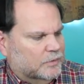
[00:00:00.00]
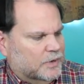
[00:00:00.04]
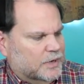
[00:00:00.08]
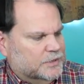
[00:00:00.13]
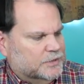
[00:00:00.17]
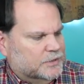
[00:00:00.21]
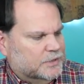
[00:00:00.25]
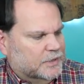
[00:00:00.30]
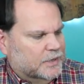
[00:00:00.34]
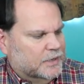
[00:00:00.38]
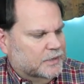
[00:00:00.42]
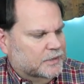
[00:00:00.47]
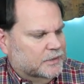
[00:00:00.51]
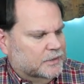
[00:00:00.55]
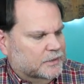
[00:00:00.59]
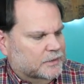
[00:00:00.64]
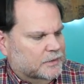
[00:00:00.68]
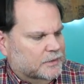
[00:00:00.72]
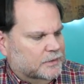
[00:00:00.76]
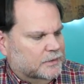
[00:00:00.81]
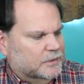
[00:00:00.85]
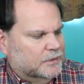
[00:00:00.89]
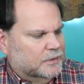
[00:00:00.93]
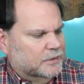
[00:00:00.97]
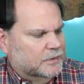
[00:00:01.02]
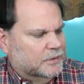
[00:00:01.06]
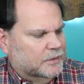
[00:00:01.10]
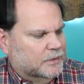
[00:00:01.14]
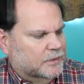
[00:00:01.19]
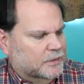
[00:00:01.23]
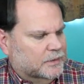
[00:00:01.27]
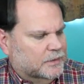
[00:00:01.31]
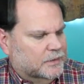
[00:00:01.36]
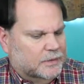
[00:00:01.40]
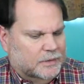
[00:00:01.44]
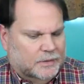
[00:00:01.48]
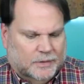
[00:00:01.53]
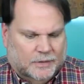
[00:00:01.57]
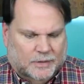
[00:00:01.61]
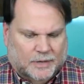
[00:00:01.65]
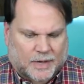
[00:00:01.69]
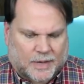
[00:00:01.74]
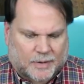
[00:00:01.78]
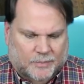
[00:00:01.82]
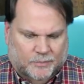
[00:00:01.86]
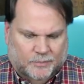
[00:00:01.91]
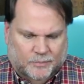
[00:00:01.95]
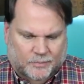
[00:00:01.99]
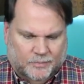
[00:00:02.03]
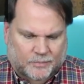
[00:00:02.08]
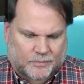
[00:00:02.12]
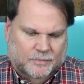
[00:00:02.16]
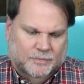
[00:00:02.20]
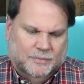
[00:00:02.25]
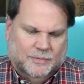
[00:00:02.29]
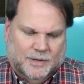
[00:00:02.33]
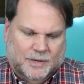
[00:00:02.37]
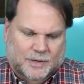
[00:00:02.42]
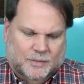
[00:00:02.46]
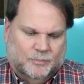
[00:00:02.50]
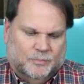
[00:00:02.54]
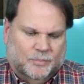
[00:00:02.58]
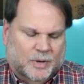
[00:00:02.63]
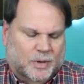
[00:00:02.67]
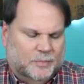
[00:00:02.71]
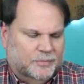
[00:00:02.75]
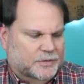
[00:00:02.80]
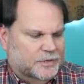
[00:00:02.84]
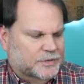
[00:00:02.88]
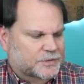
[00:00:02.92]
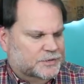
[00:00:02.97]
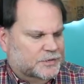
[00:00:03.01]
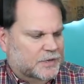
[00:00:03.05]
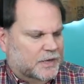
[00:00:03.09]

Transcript: reason it got, you know, bumped to